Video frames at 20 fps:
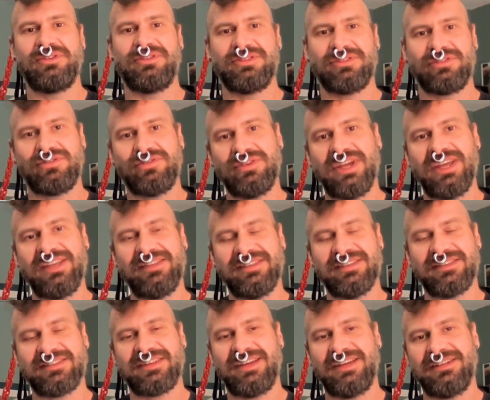to create
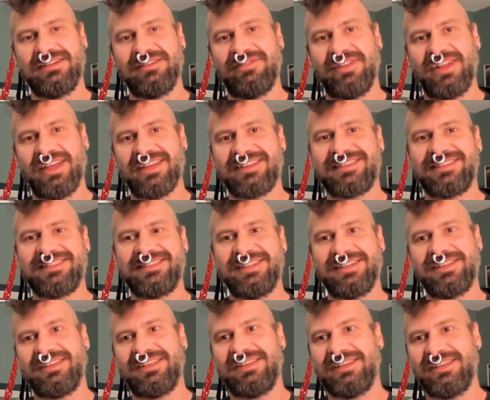this kind of like
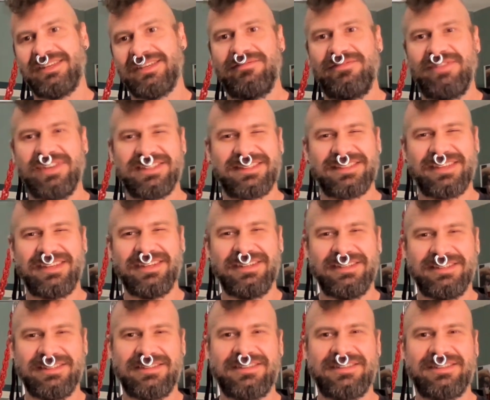sticky,
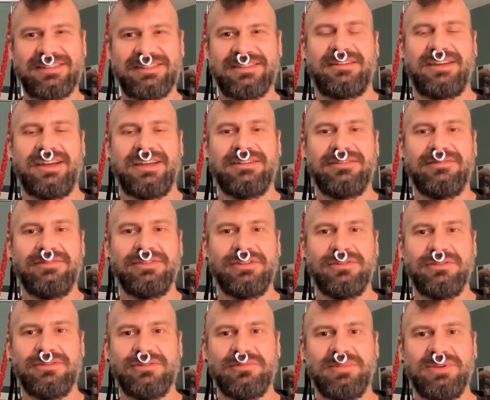viscous kind of
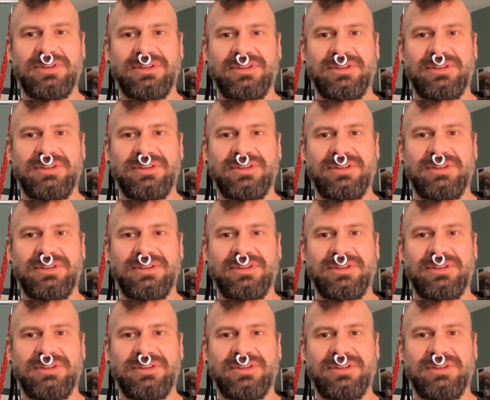lube.